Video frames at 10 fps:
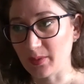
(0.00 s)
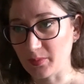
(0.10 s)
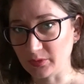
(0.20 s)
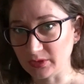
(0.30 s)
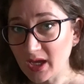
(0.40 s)

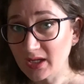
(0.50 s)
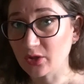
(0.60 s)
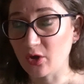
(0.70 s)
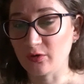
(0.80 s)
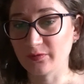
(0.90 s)

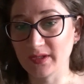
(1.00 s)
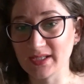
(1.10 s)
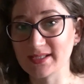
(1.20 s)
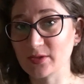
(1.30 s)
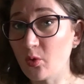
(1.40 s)
none of
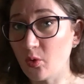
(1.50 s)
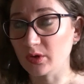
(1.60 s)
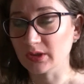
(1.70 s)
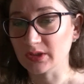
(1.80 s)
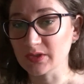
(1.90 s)
its
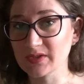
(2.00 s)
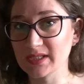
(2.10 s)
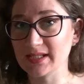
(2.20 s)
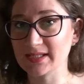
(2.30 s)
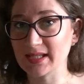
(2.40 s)
corners
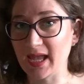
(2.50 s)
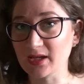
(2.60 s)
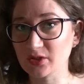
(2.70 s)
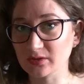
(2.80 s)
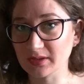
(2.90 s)
is
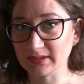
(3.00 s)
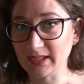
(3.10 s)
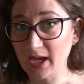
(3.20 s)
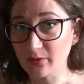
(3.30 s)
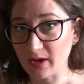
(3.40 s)
actually
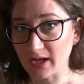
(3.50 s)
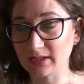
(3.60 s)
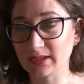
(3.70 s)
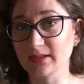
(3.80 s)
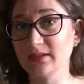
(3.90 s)

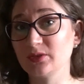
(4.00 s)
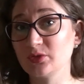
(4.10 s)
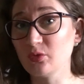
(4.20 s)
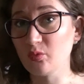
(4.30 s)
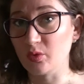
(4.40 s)
directed
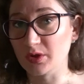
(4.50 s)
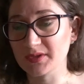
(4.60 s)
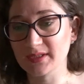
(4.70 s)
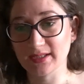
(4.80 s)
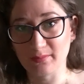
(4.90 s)

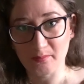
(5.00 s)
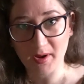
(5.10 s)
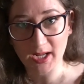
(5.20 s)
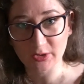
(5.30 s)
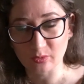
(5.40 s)
towards the
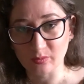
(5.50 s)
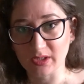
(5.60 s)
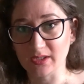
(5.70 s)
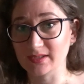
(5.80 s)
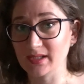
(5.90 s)
bedroom,
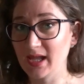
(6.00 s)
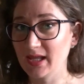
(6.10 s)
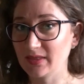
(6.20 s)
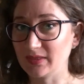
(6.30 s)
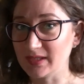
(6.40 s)
because
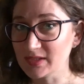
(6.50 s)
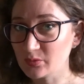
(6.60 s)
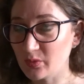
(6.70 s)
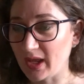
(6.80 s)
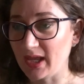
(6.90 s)
this
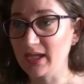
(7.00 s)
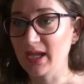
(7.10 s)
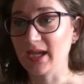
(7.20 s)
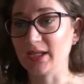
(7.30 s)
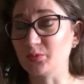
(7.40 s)
way
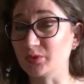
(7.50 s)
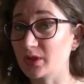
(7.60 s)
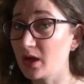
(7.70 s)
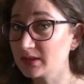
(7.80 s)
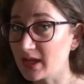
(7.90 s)
it would
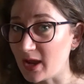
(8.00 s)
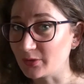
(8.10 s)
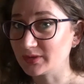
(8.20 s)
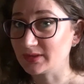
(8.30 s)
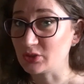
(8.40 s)
cut
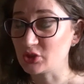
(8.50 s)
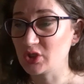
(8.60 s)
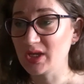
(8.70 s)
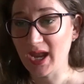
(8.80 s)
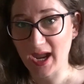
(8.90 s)
out the
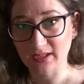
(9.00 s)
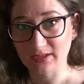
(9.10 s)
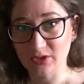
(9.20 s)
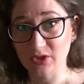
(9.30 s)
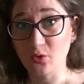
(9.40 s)
qi
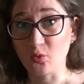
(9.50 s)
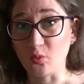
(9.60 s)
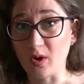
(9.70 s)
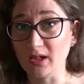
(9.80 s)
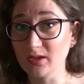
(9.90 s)
energy
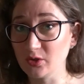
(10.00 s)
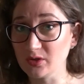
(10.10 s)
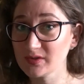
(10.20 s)
while you're